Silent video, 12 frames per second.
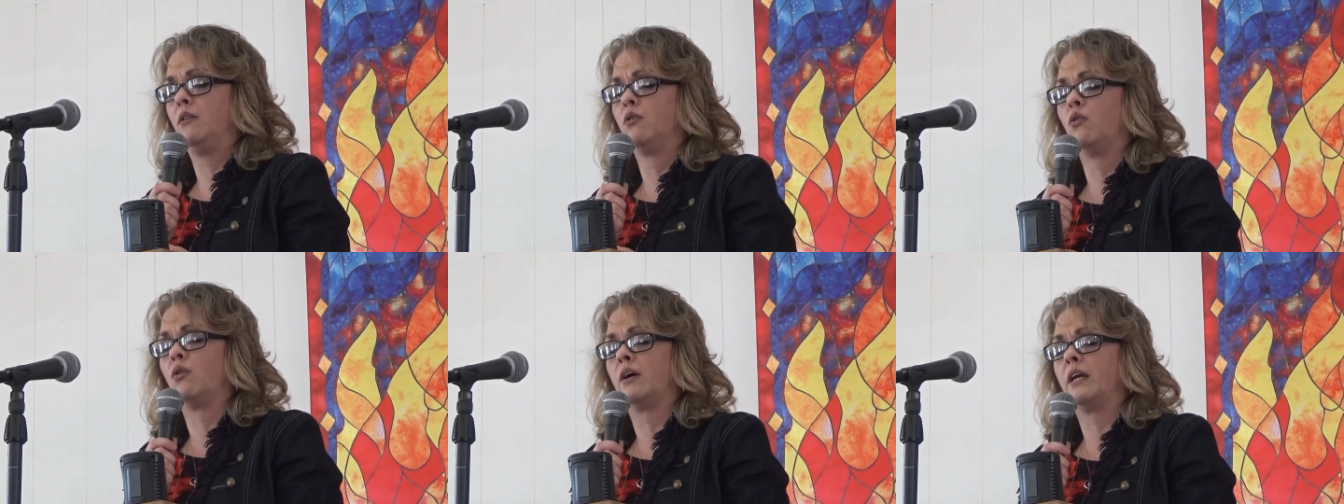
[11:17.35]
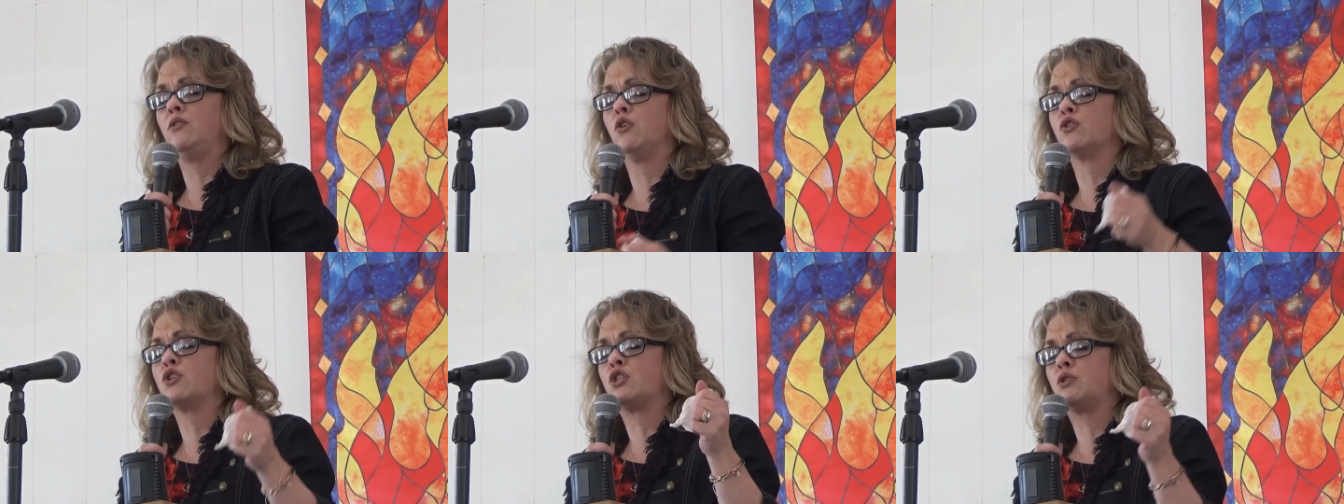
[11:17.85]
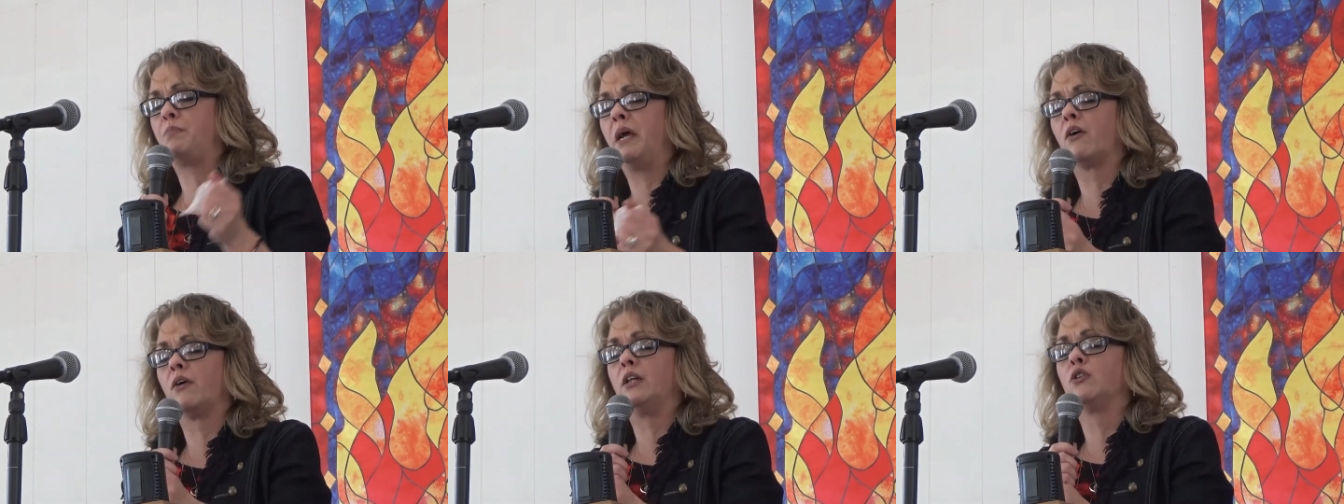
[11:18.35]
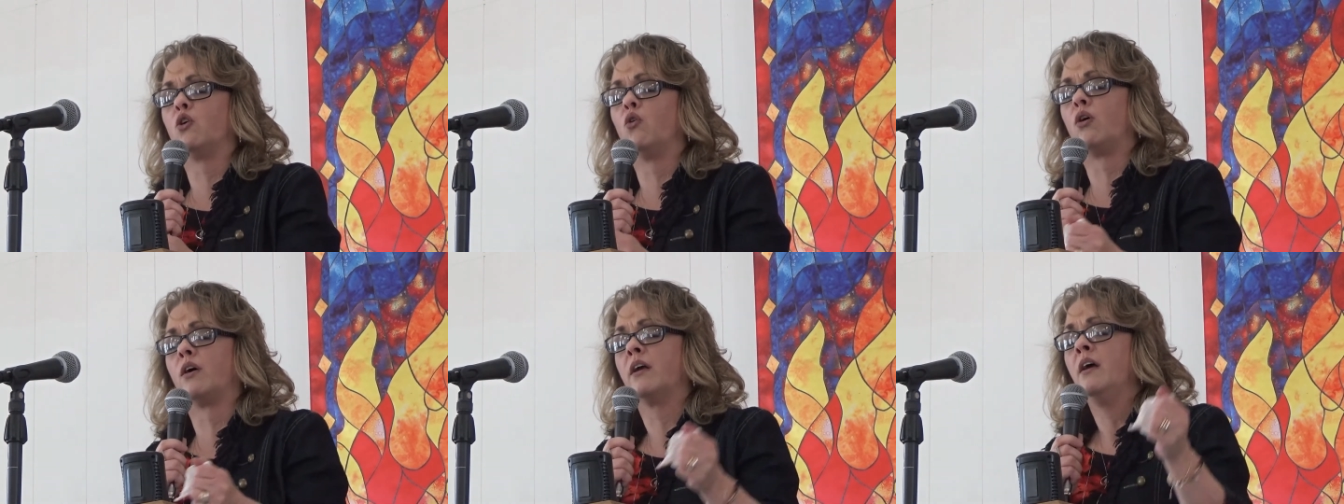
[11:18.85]
Lord, and your spirit,
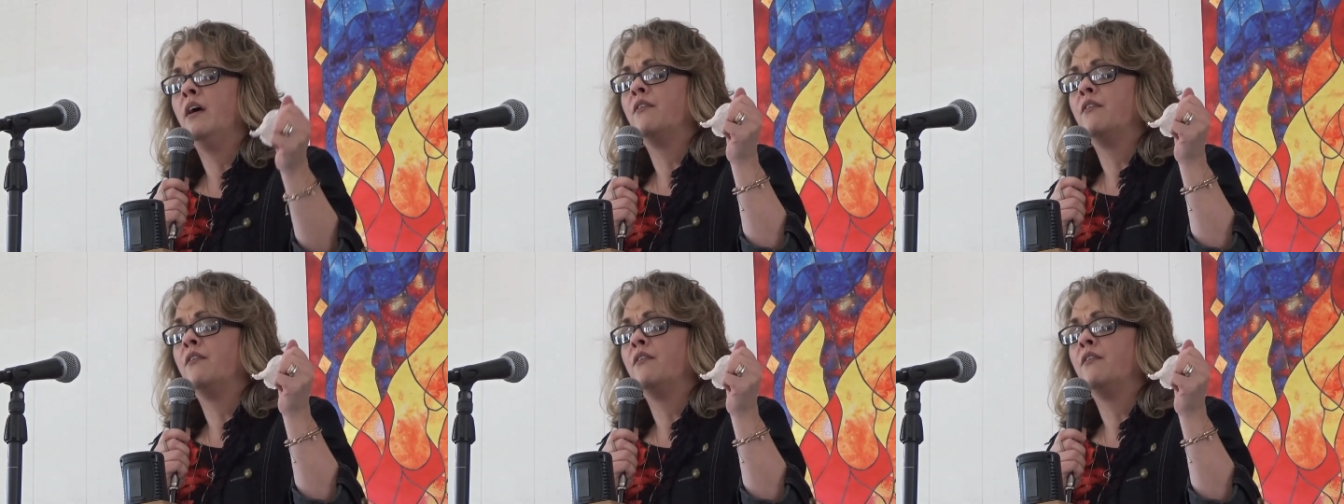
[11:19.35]
Lord,